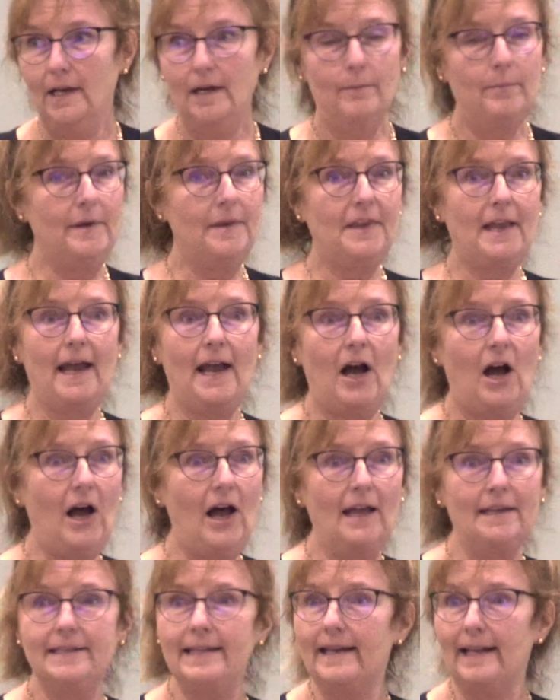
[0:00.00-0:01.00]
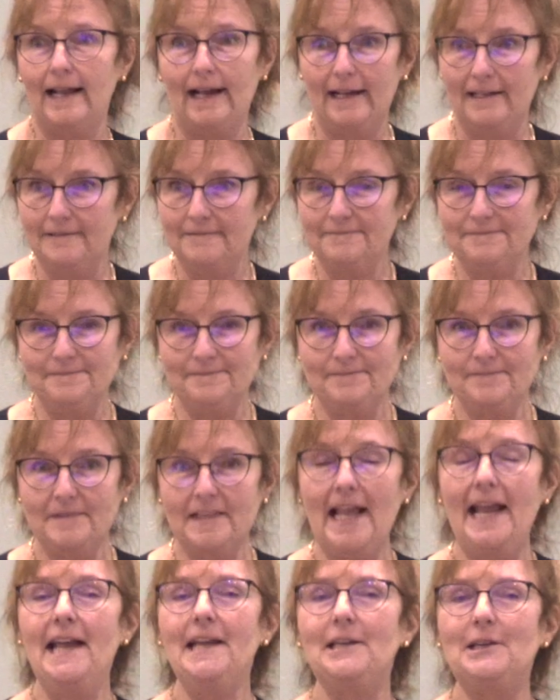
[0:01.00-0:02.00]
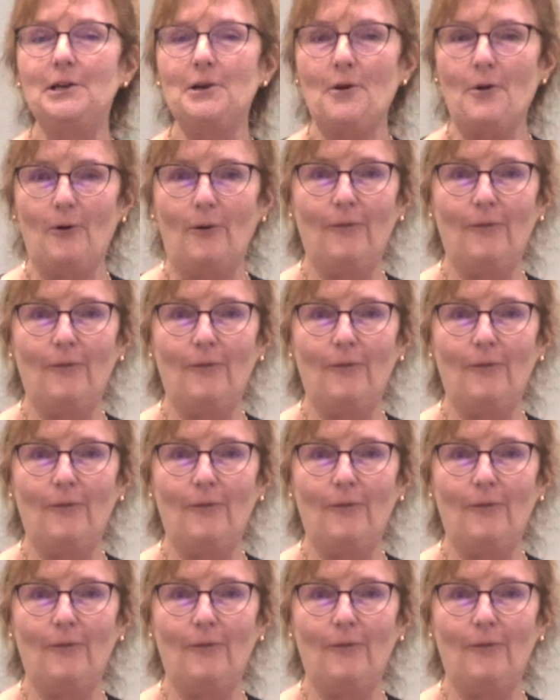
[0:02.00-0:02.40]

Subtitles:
but they all did it. Thank you.